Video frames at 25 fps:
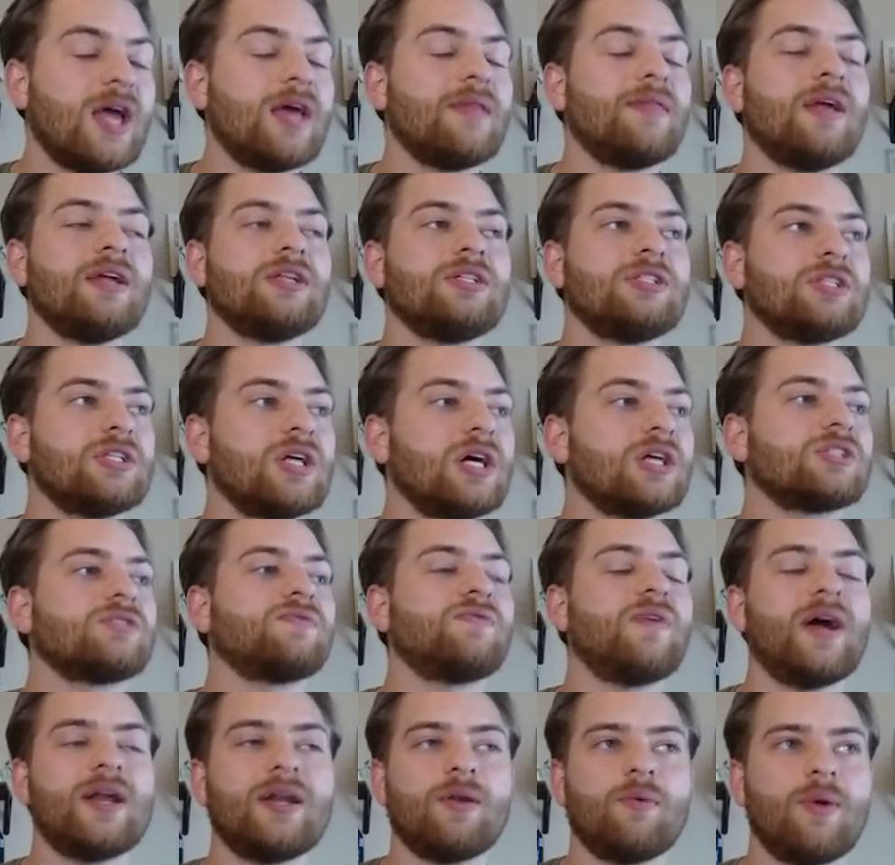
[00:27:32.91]
and they just
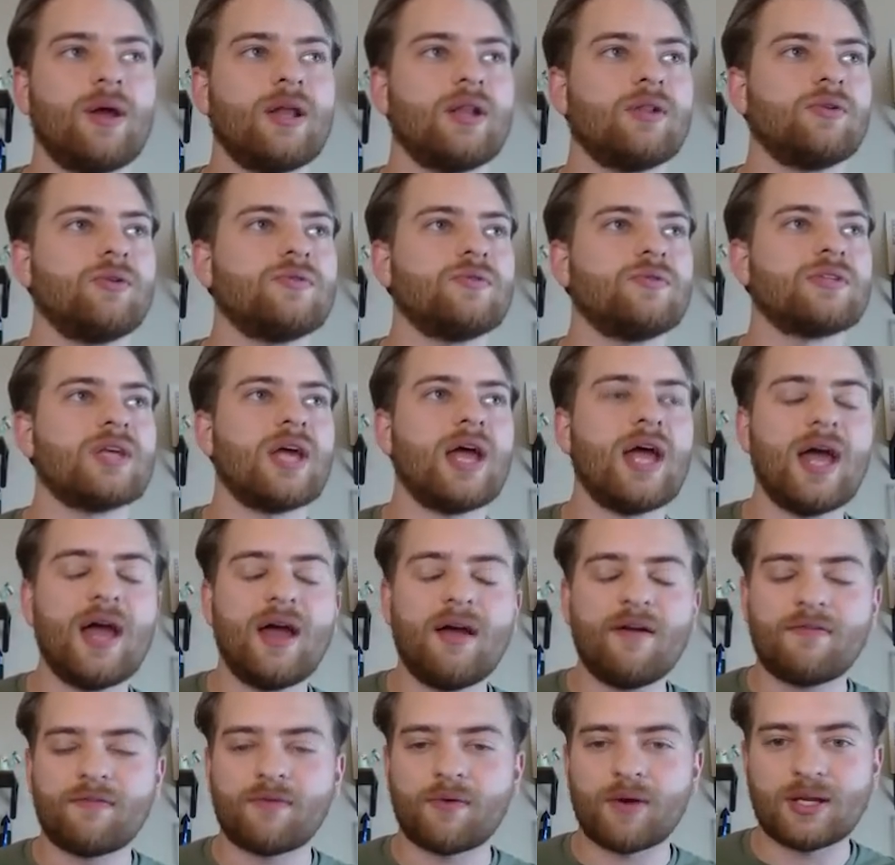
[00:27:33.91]
find a way to lose
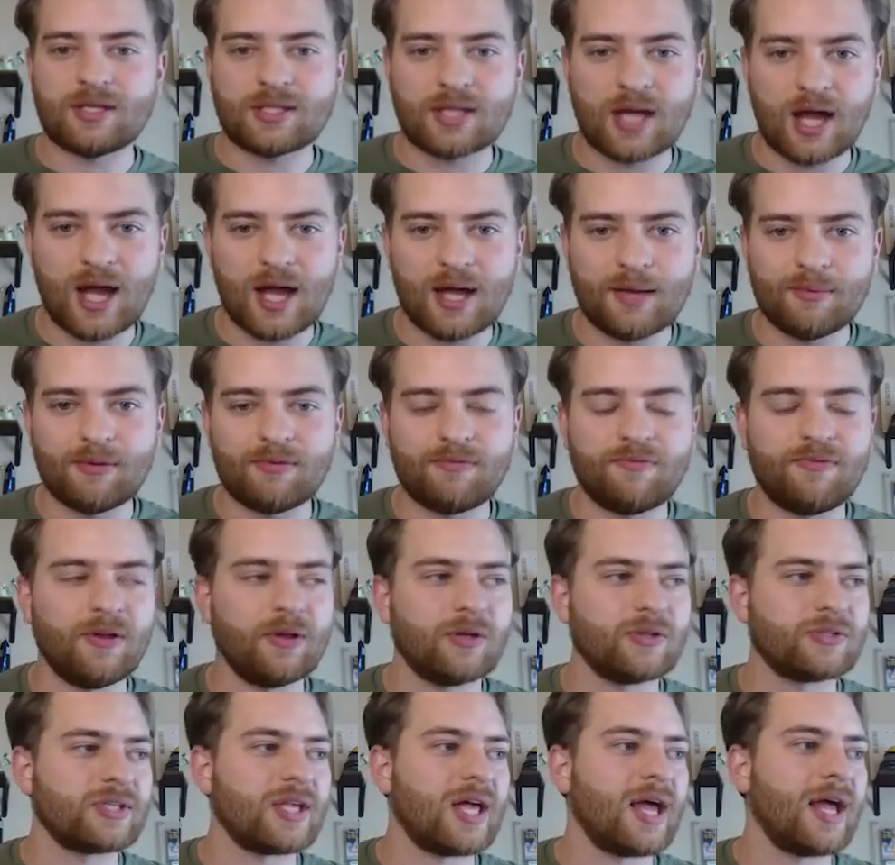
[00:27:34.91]
every time, it
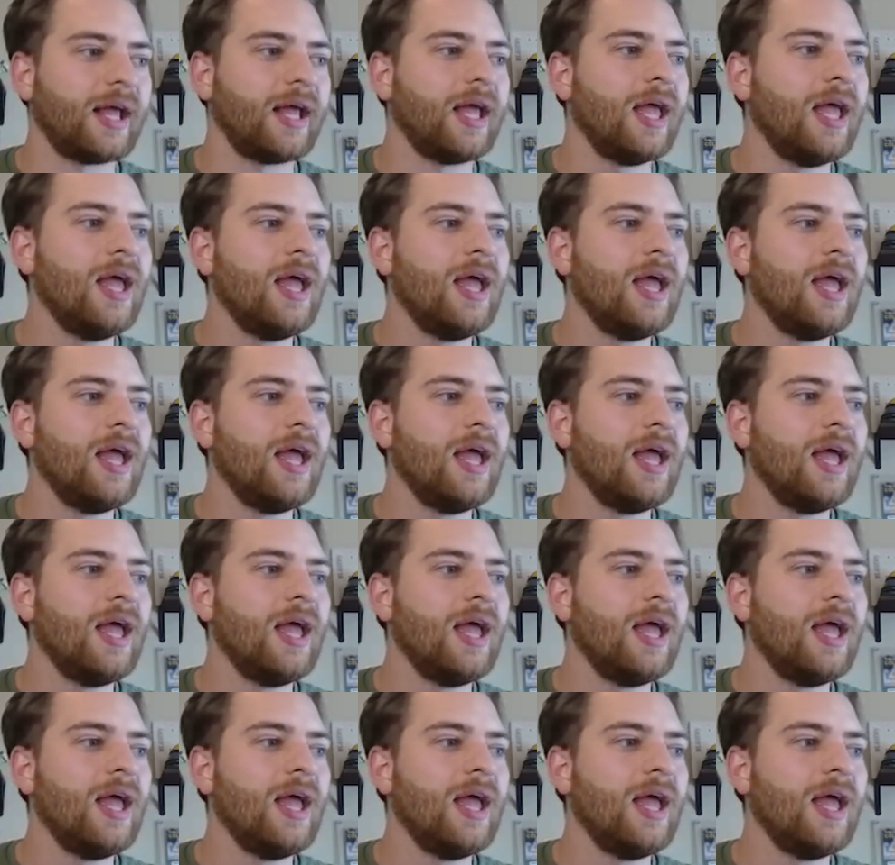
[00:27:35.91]
feels like.